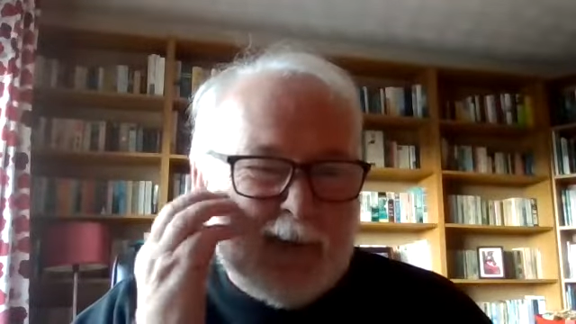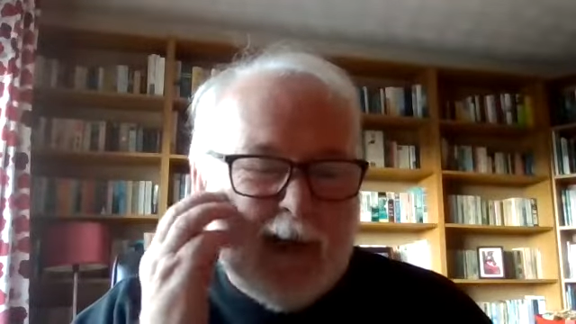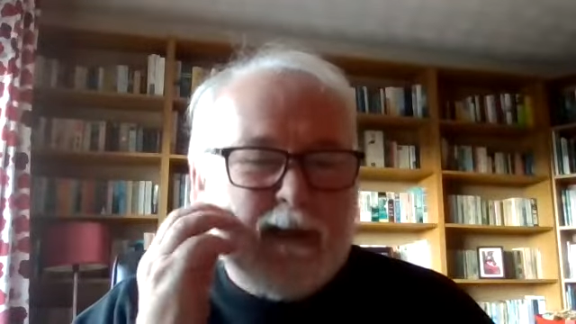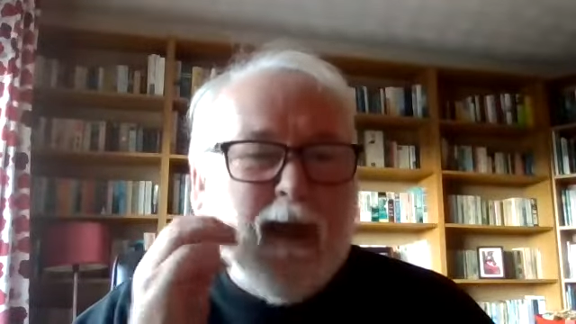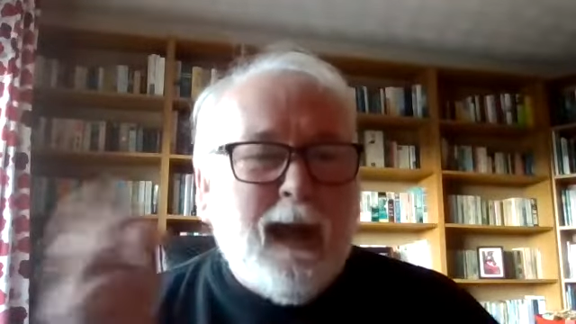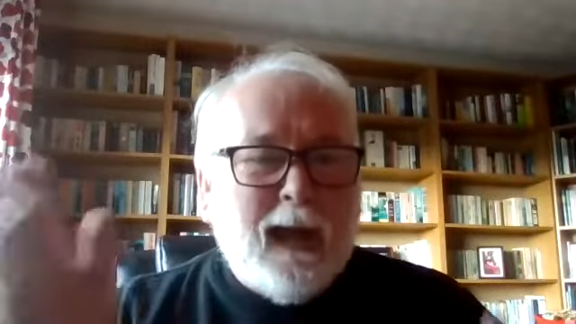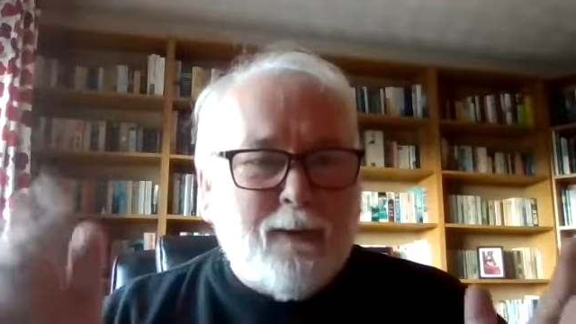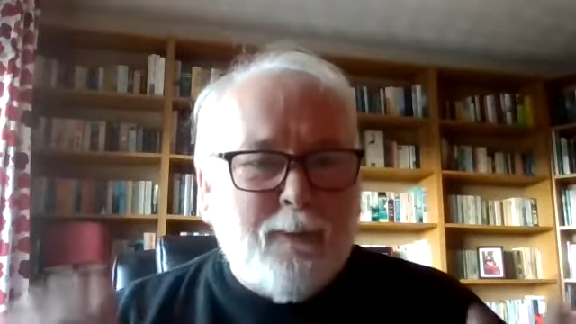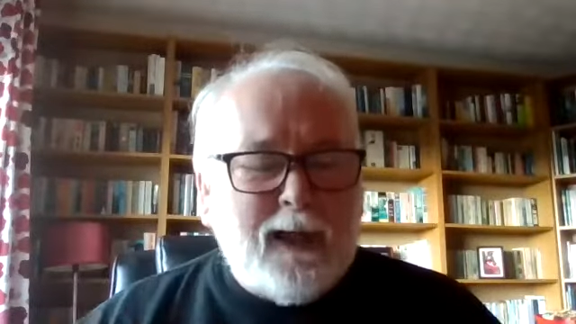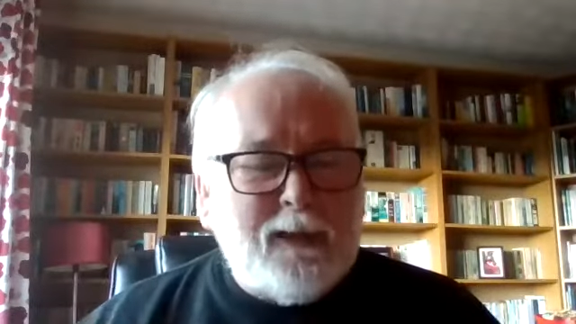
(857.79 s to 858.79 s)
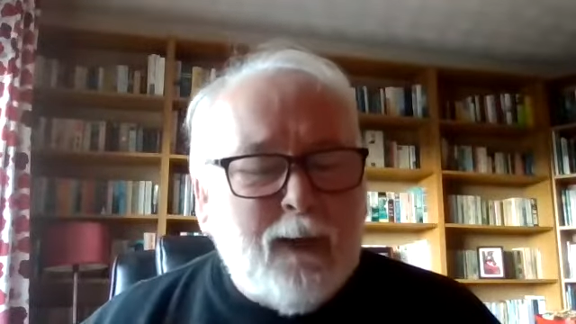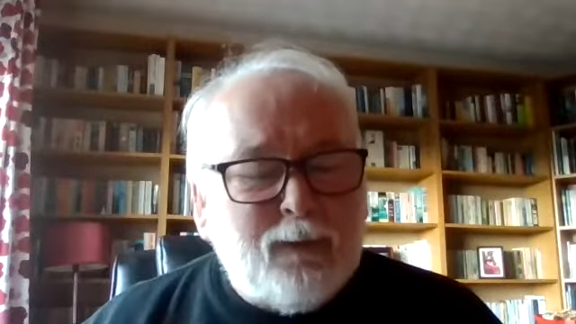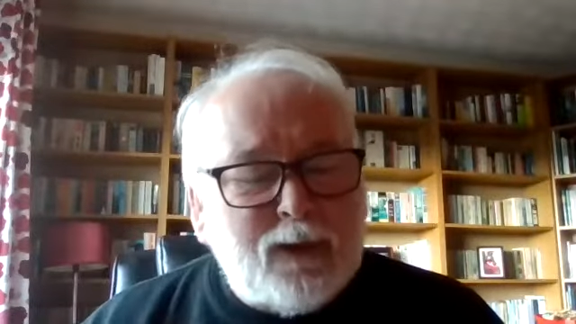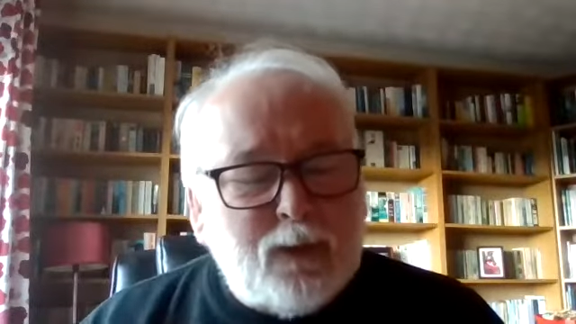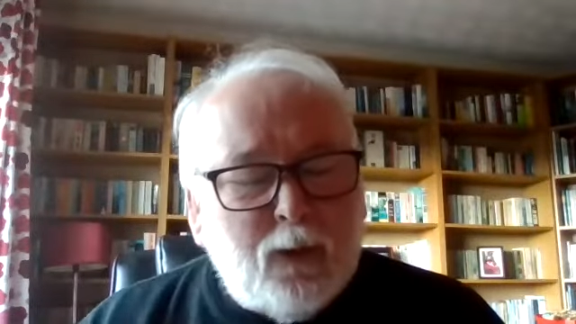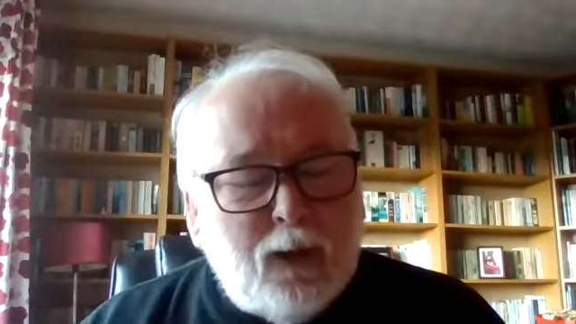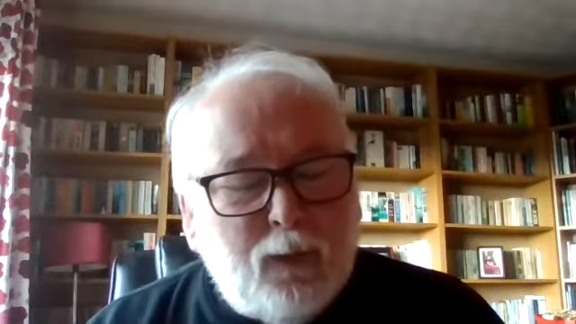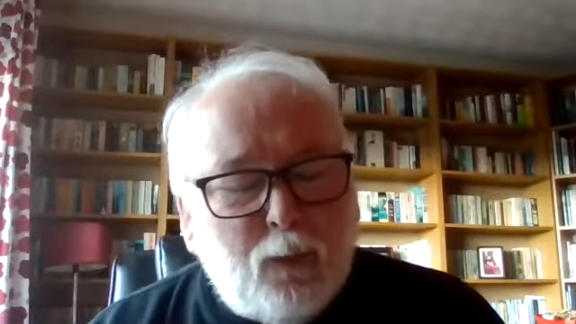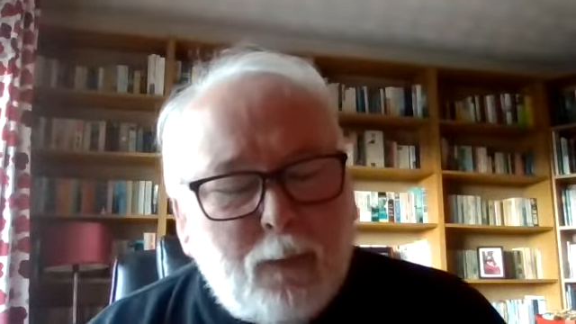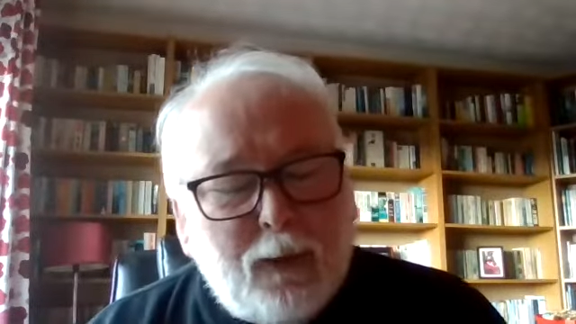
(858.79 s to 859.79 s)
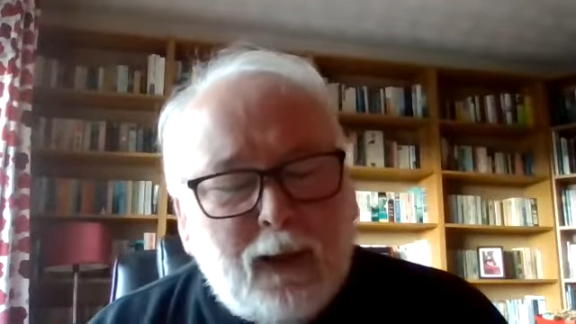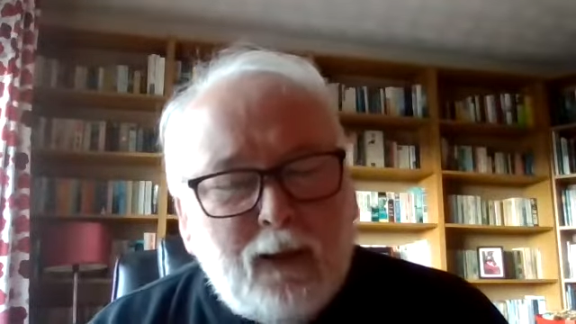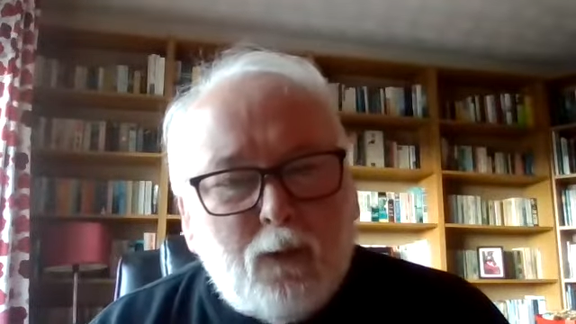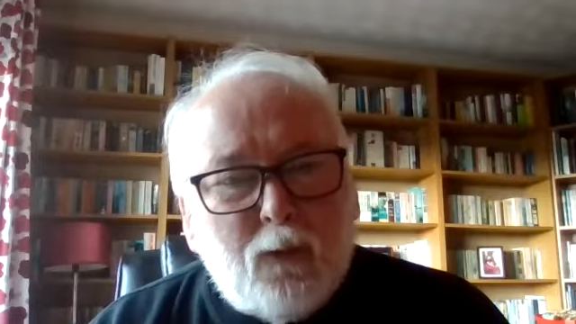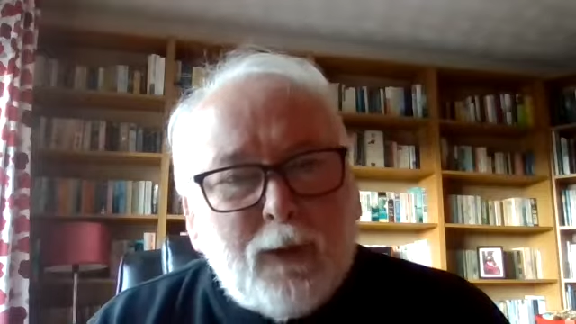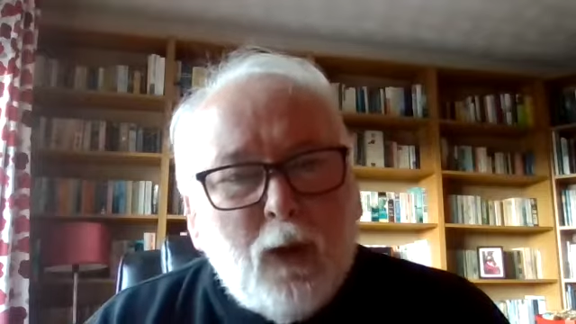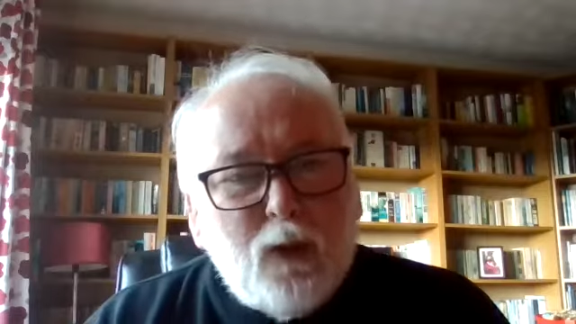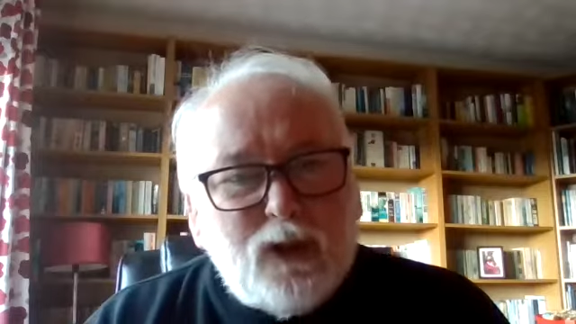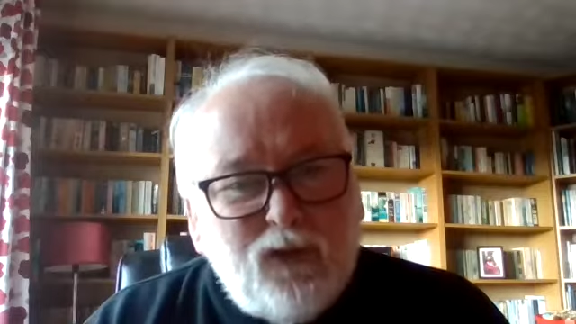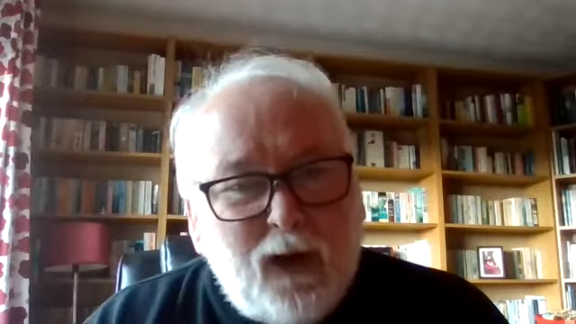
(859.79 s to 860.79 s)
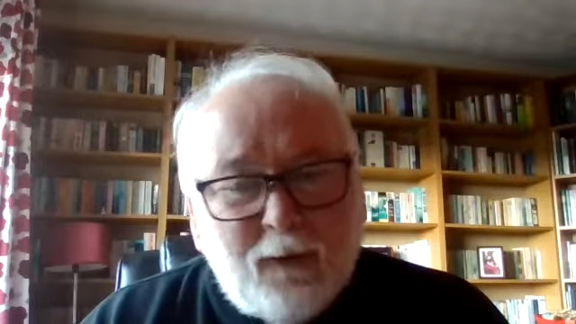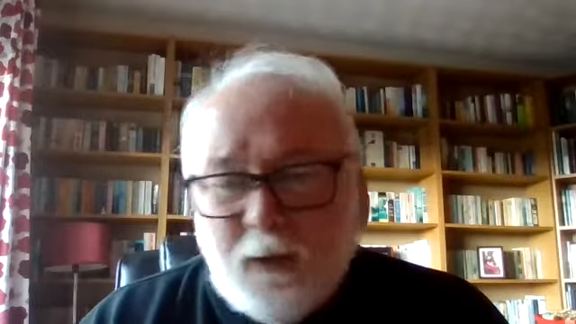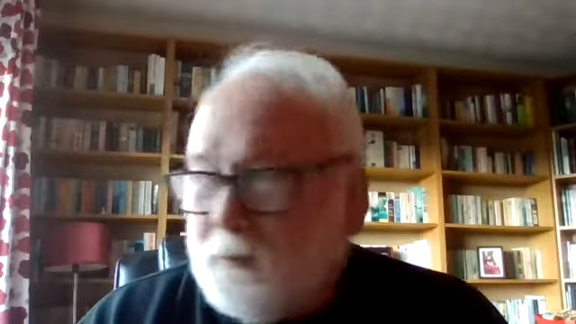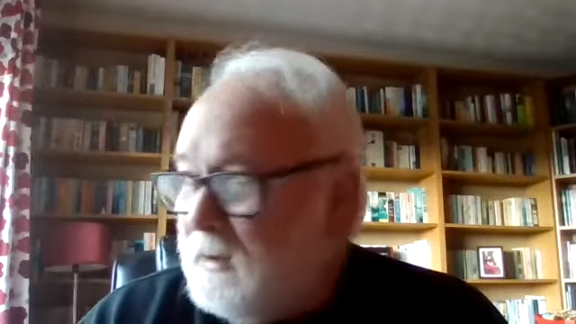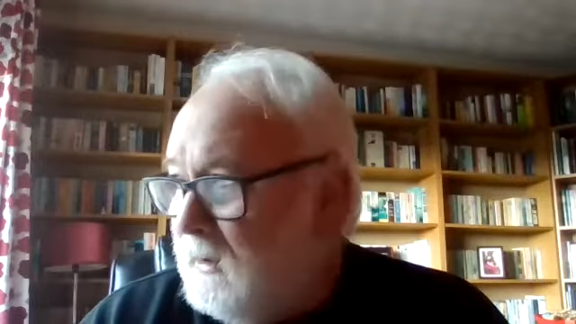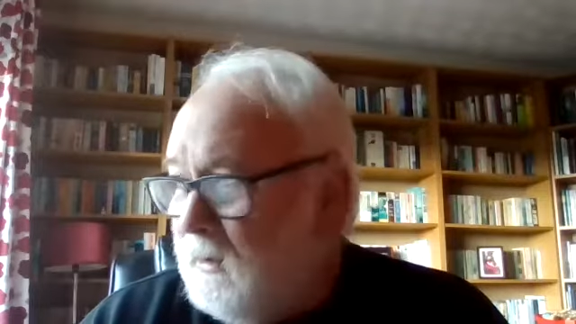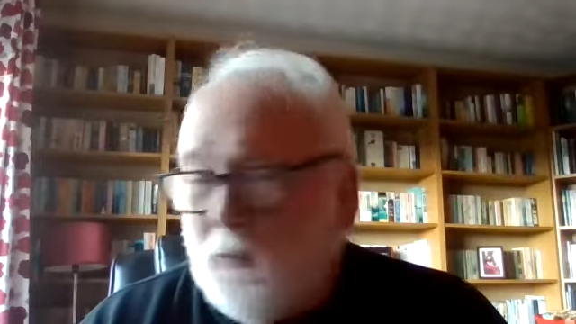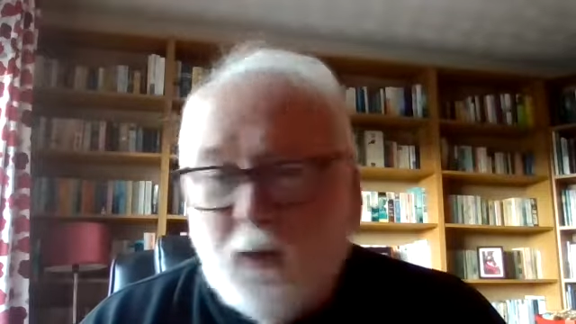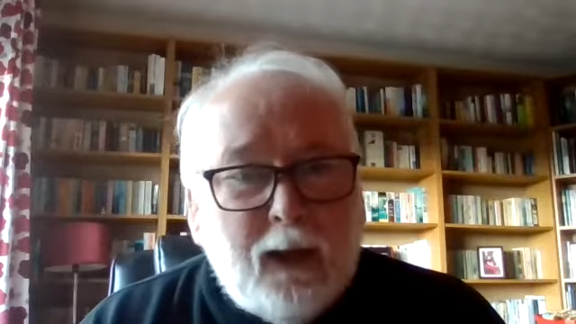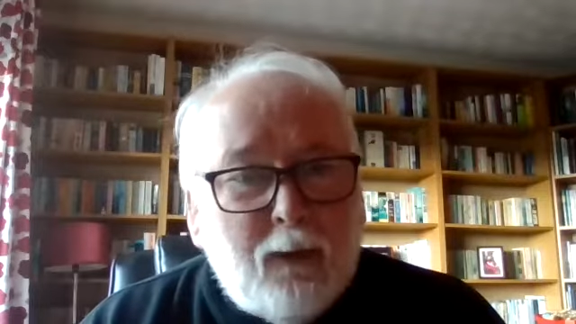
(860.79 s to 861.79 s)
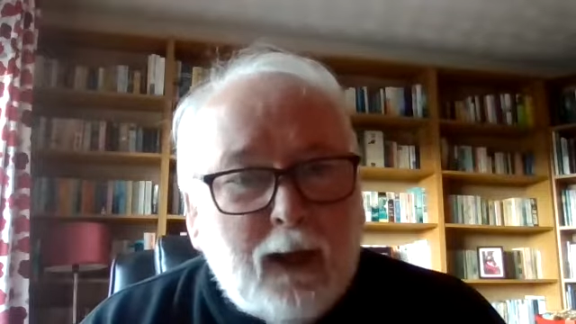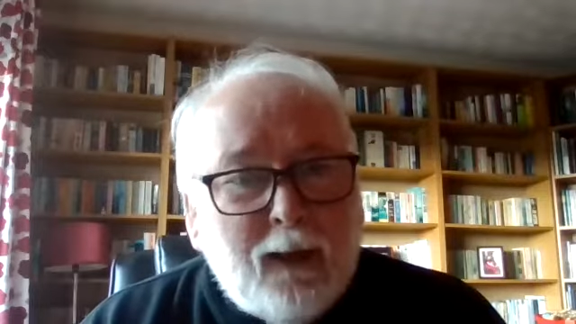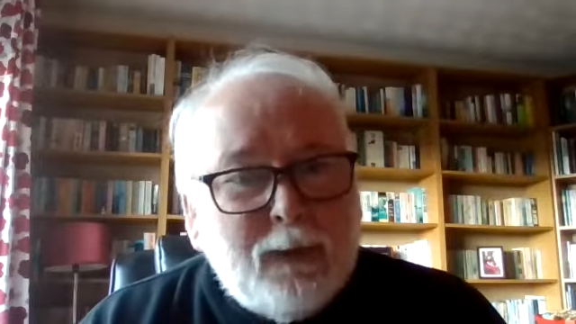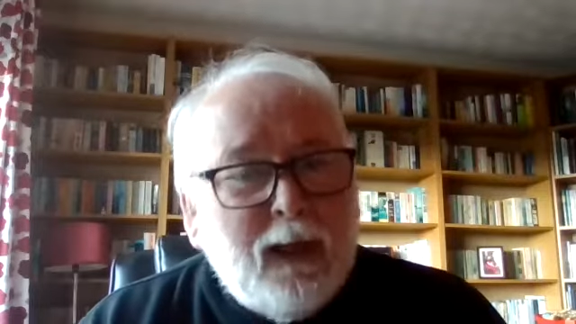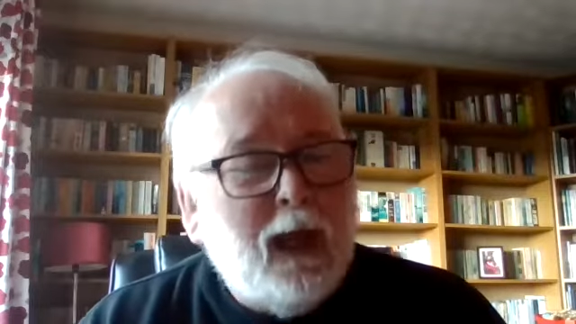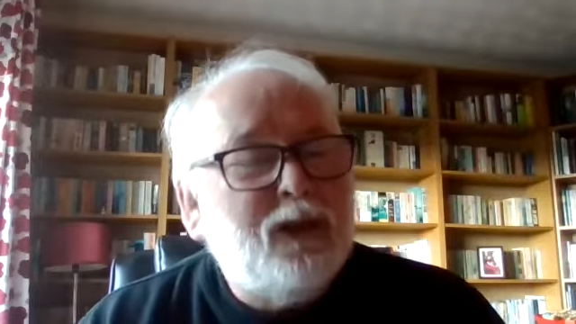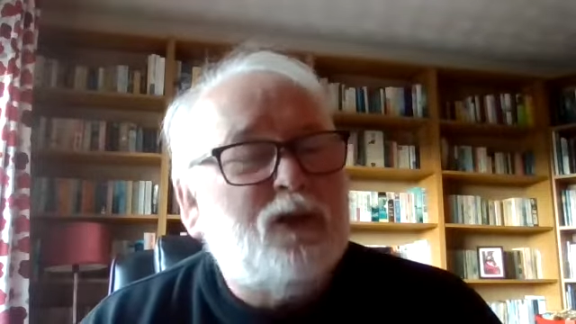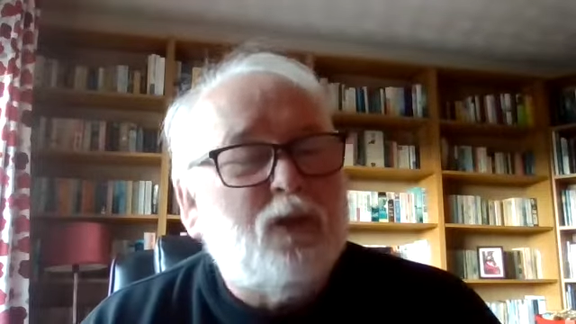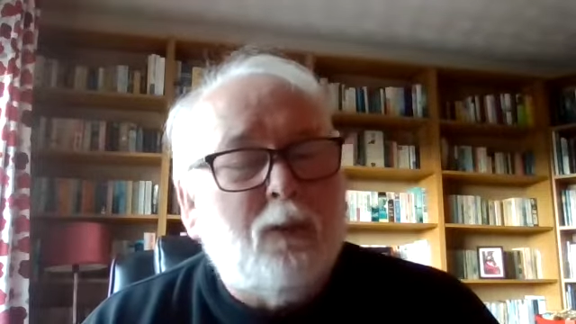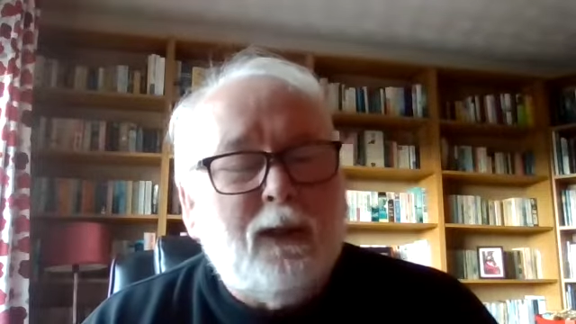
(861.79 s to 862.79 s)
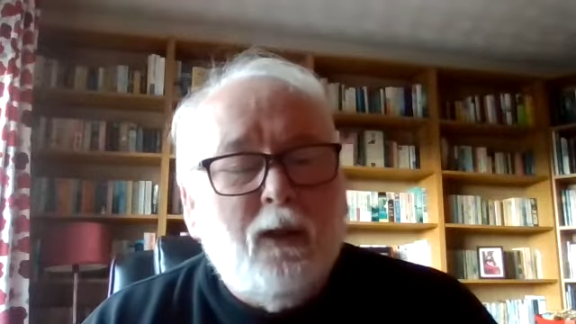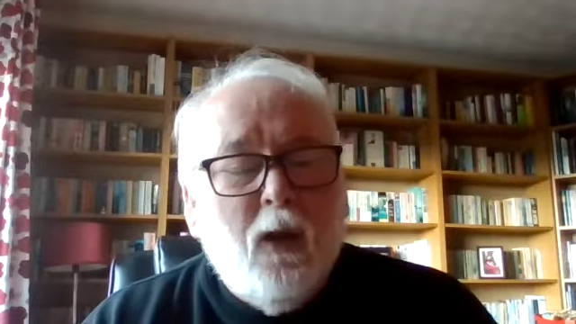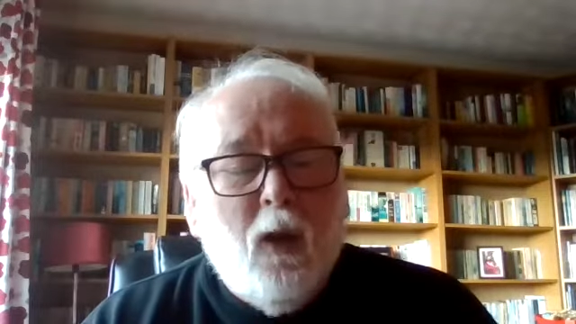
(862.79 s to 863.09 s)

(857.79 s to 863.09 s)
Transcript: is it reminds me of the story of a woman I know whose father was in the old IRA, and she told me,